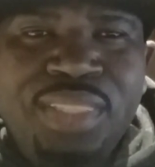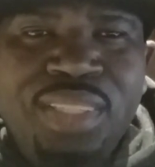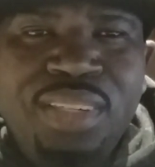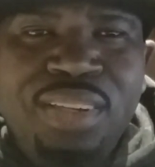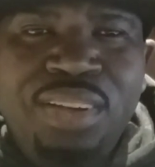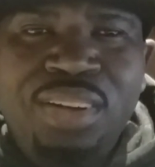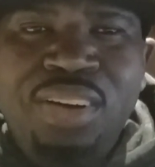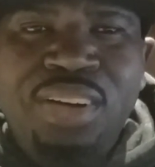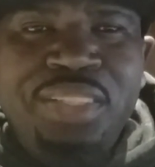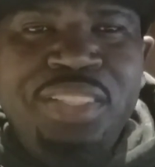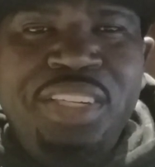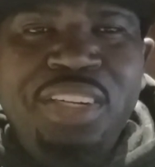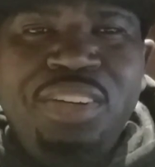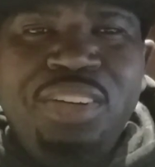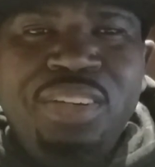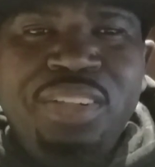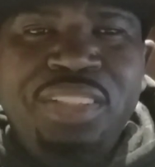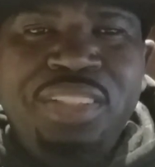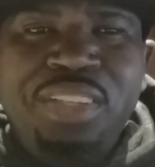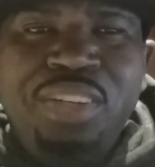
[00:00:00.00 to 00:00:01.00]
Oh, they're
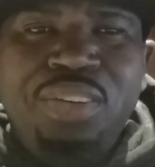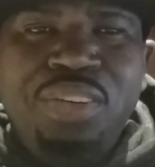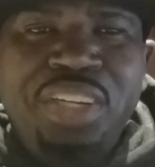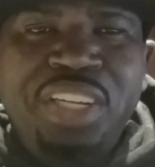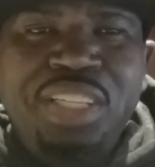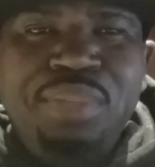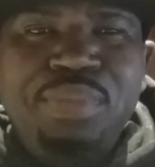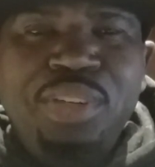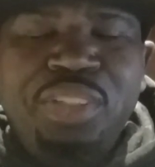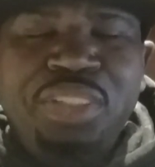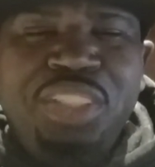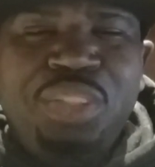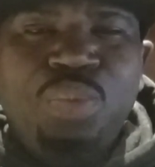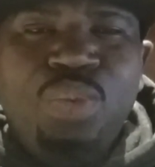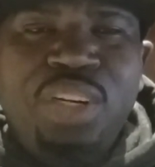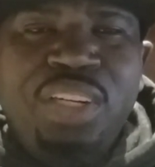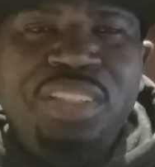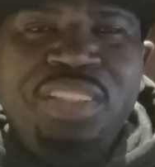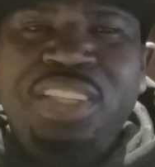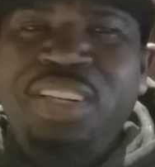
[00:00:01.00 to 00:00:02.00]
going to hit me on this
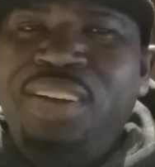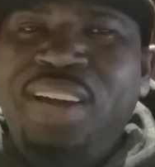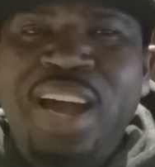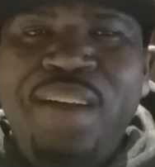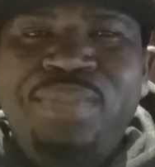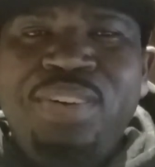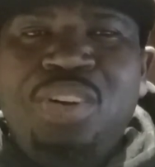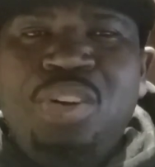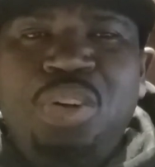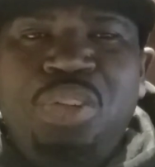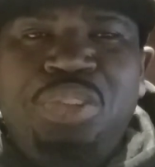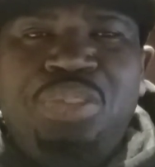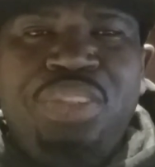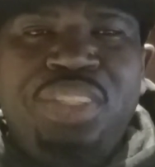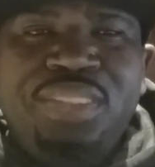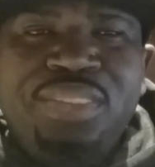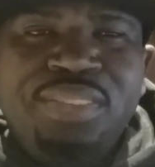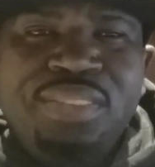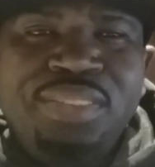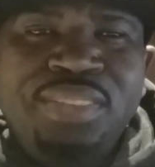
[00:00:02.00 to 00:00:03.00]
one. They don't have a country.
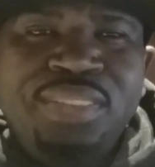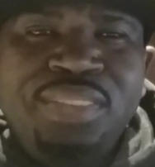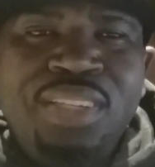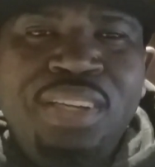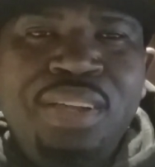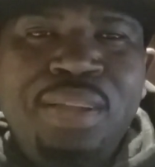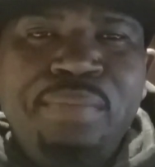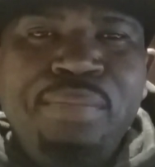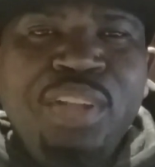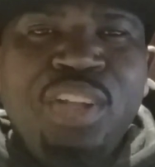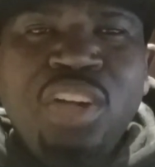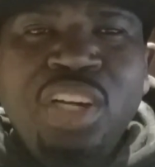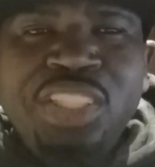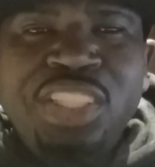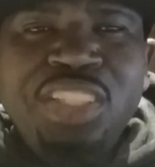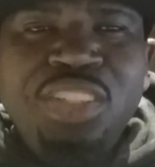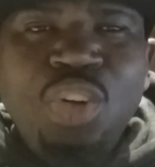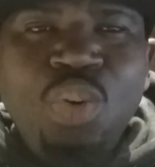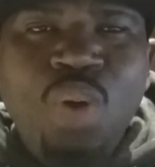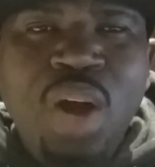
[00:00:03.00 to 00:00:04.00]
Because
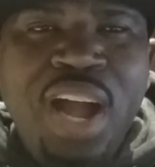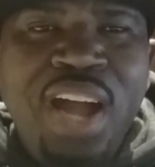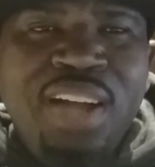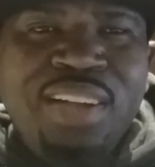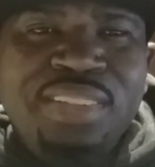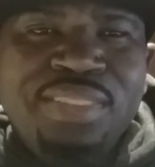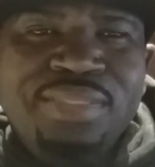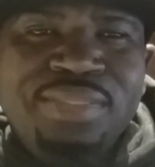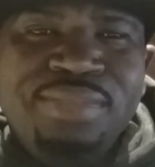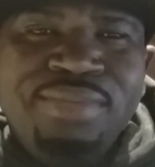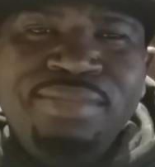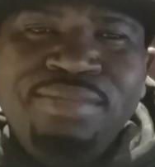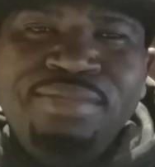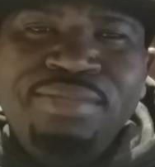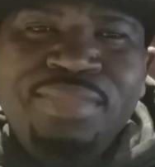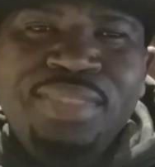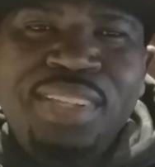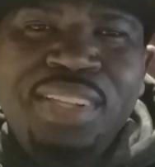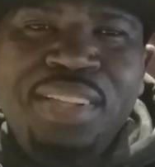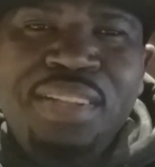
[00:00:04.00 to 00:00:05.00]
you know what?
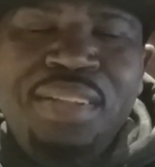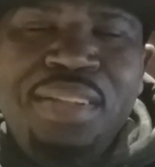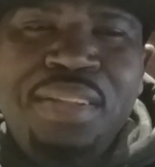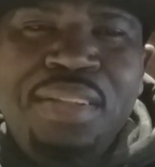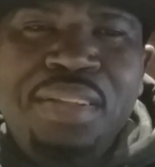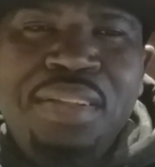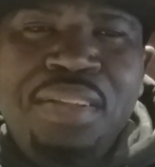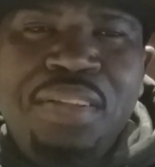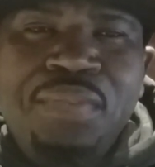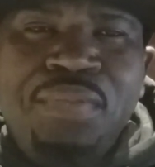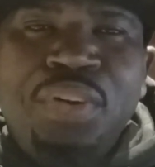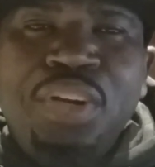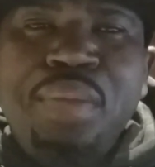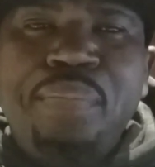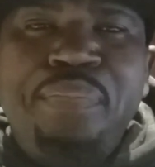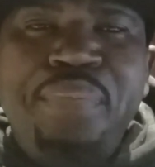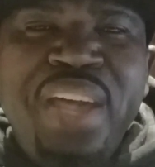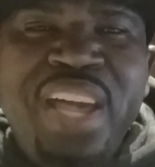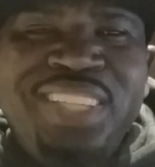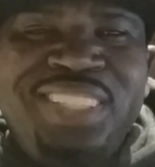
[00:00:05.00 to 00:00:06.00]
For the
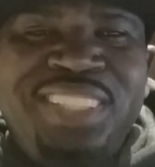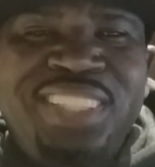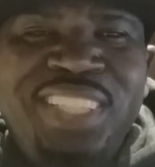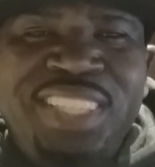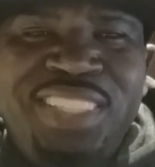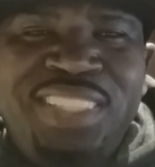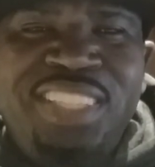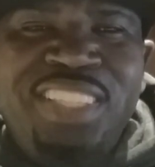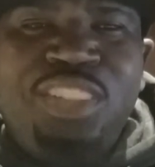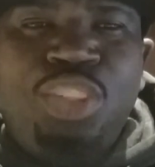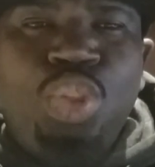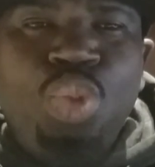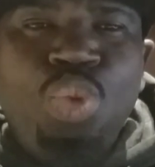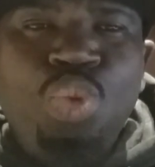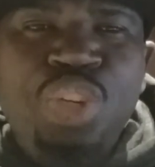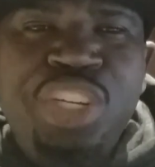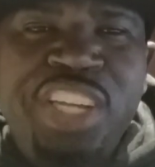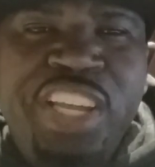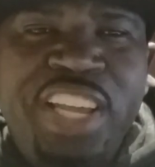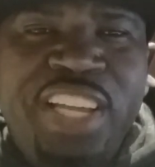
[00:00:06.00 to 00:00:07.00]
past
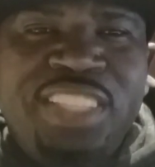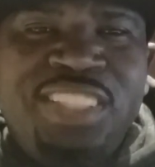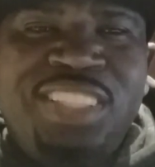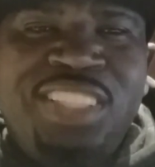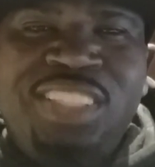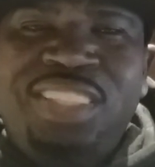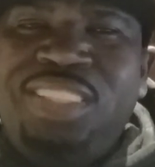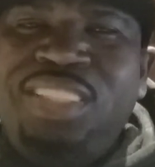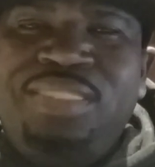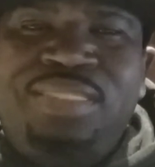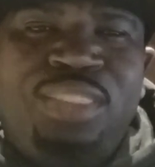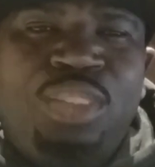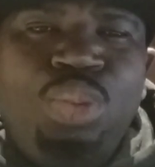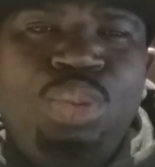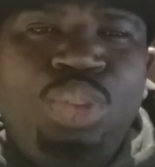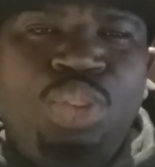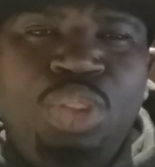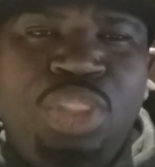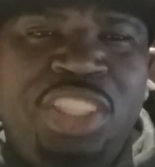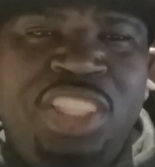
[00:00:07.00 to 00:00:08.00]
62 years, 62
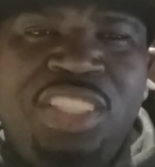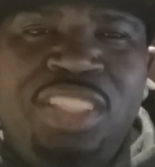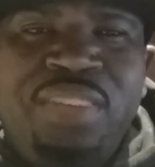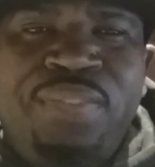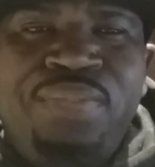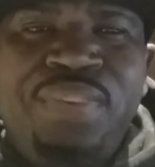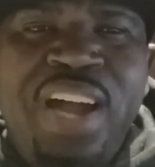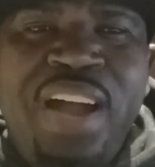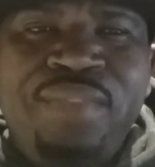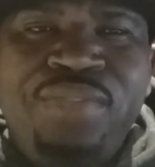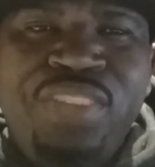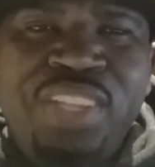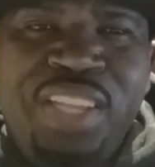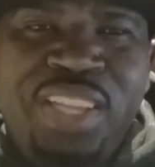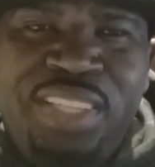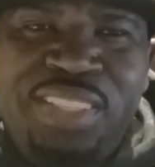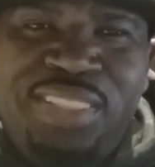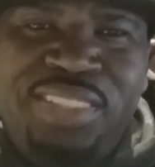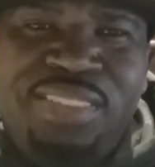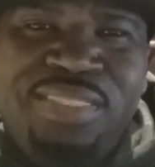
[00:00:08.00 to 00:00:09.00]
to 65
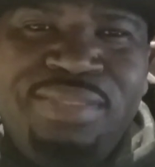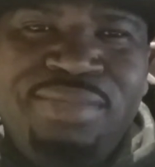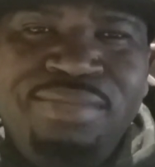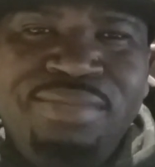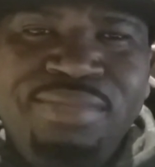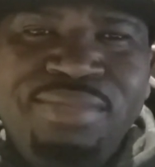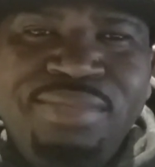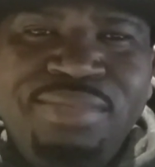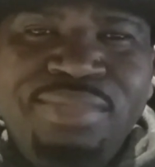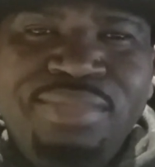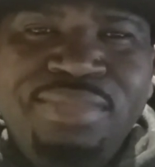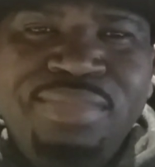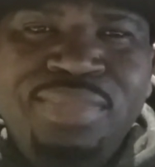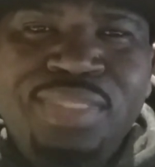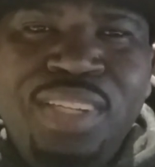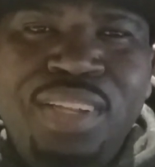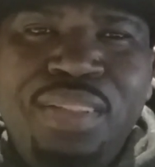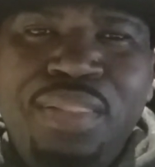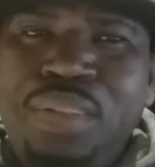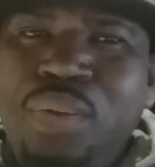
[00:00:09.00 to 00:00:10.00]
years,
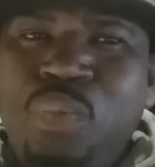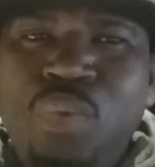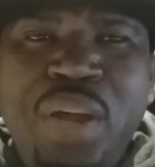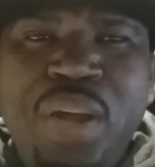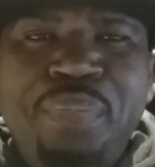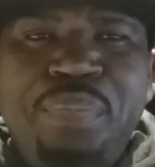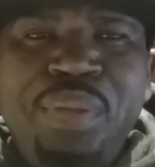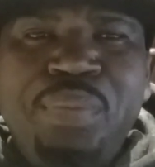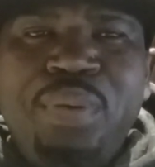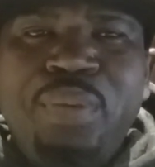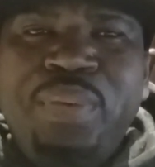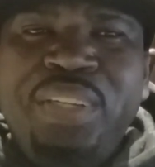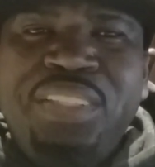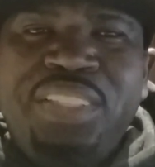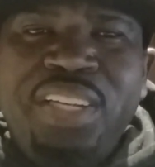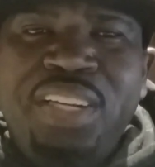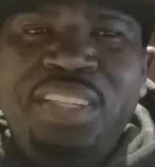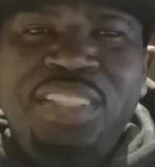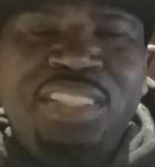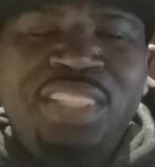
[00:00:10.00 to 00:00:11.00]
the white people have been
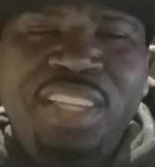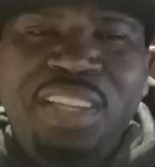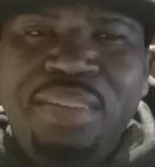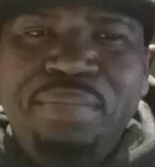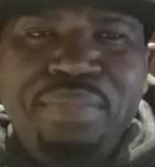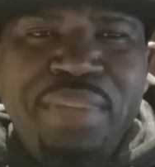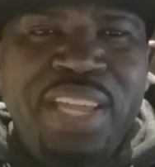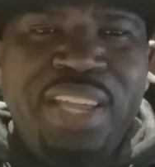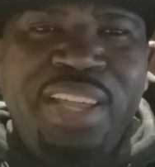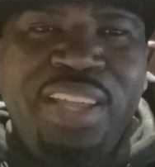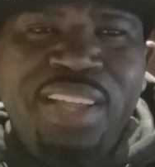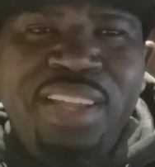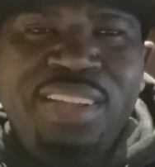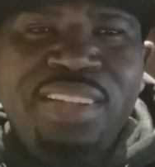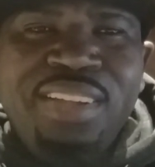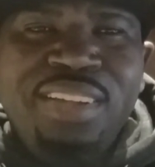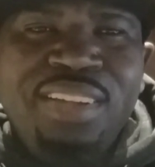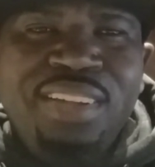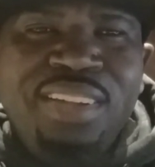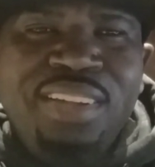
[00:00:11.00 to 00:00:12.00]
telling us, man,
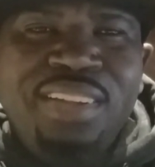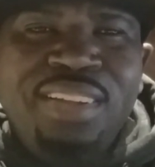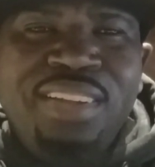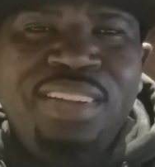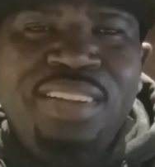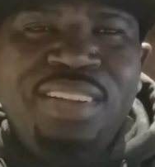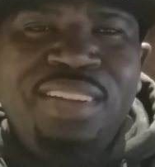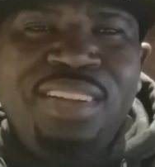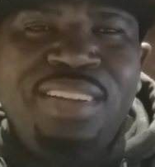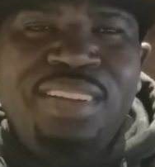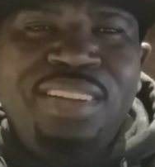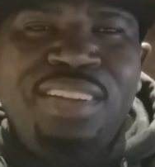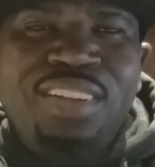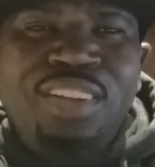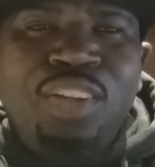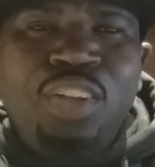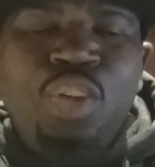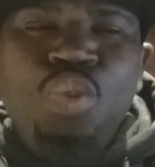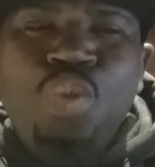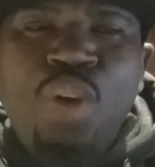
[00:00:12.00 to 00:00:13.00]

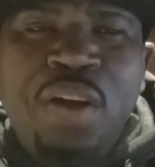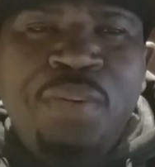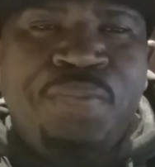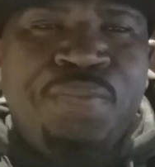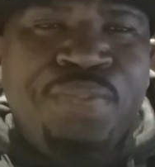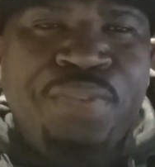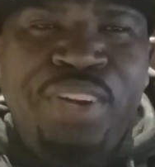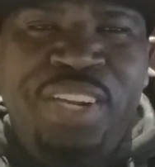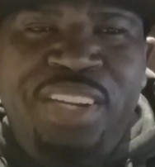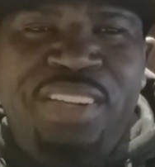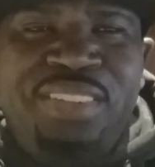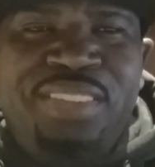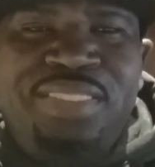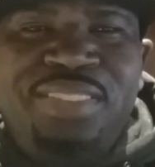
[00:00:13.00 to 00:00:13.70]
you are free.